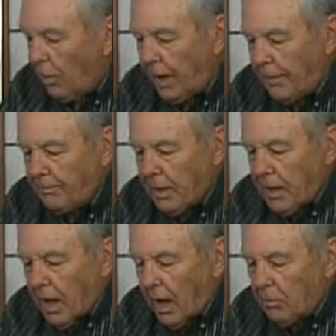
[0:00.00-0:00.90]
Okay,
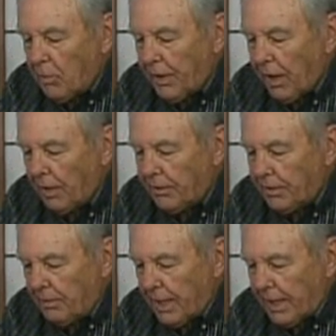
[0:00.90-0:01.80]
moving on to
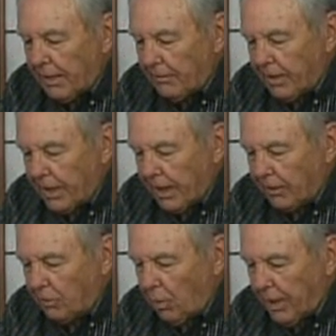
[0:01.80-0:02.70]
the meeting of the
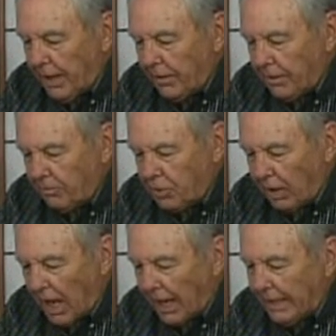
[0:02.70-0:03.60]
20th of
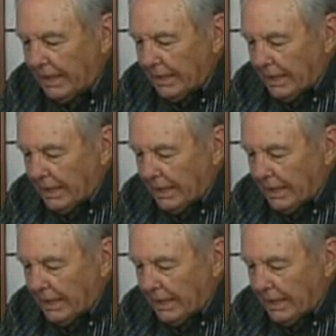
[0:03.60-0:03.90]
July.